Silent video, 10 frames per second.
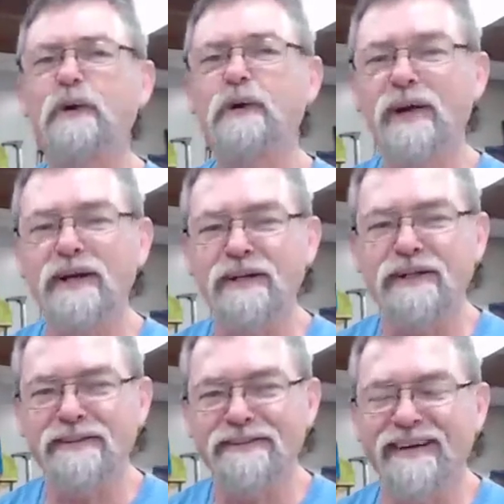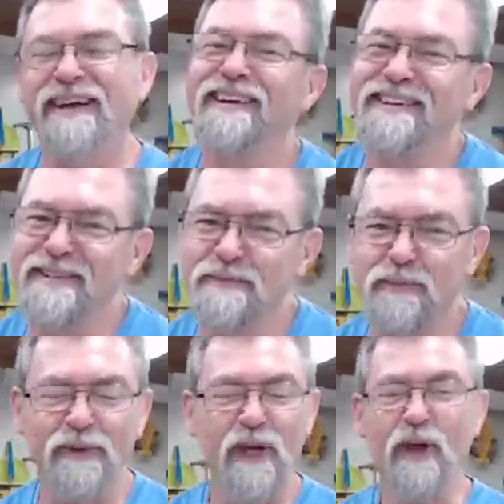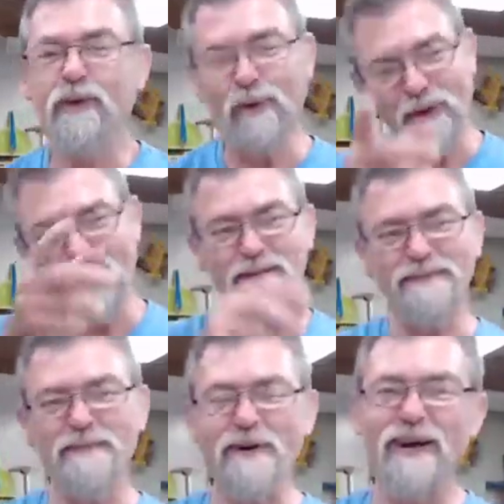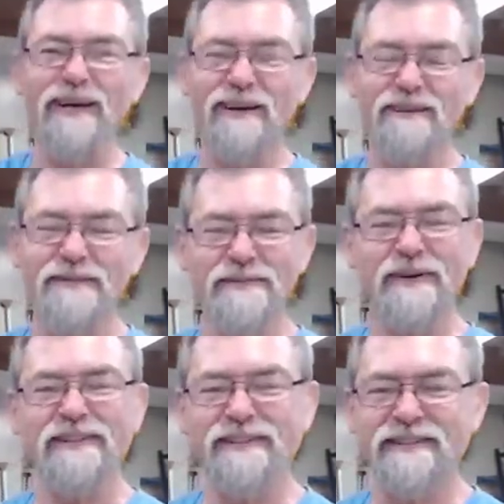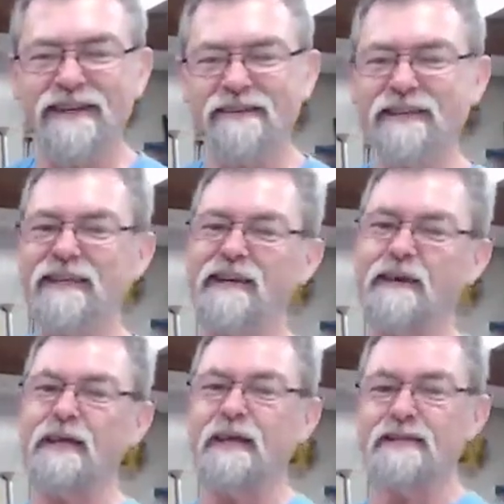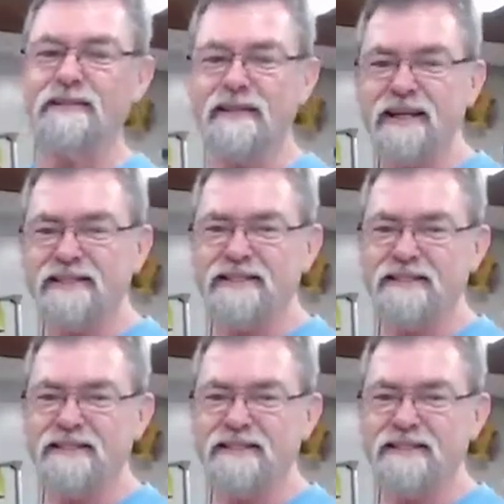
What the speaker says: regretted it. Well, good on him for buying it off me, but there you go. So